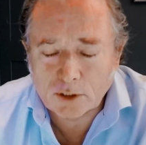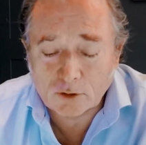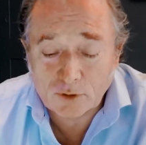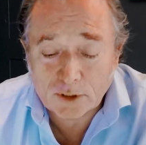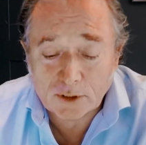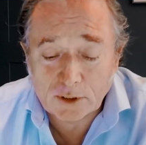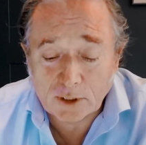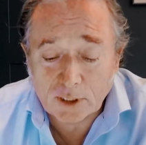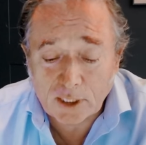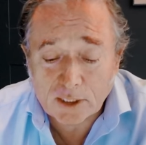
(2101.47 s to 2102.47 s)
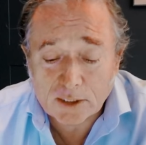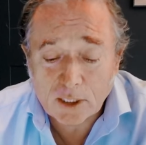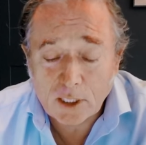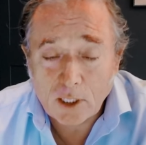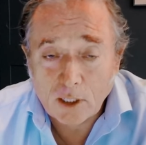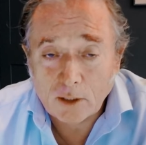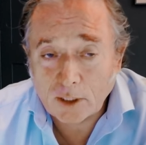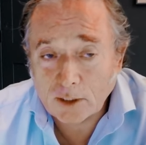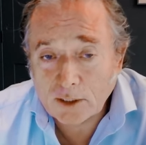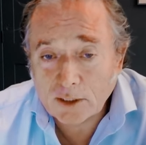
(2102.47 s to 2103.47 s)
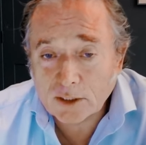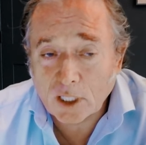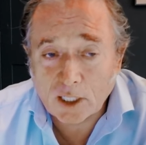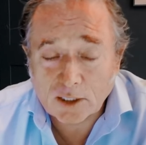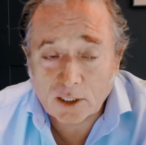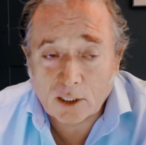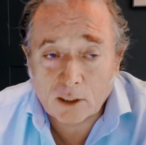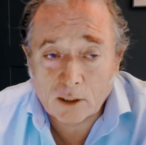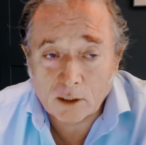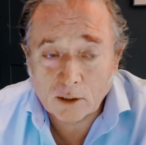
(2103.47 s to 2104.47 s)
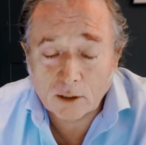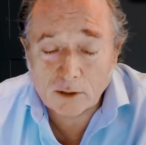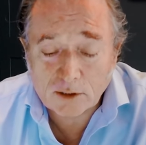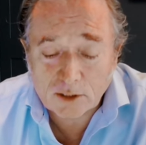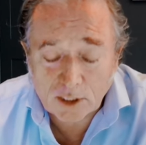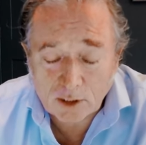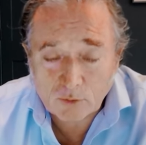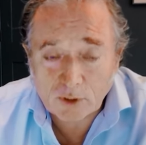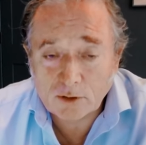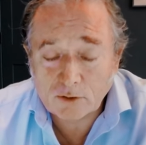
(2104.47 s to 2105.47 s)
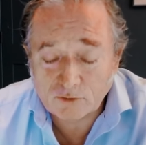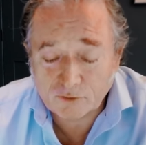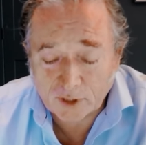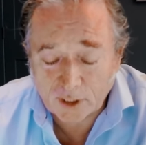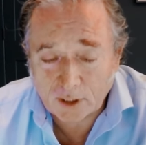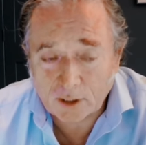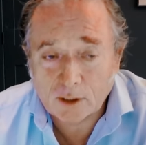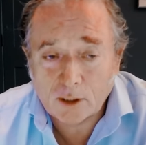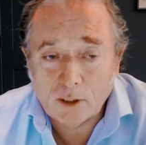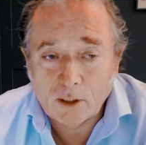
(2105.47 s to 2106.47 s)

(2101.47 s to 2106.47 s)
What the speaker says: increasingly the case that these guys are continuing to find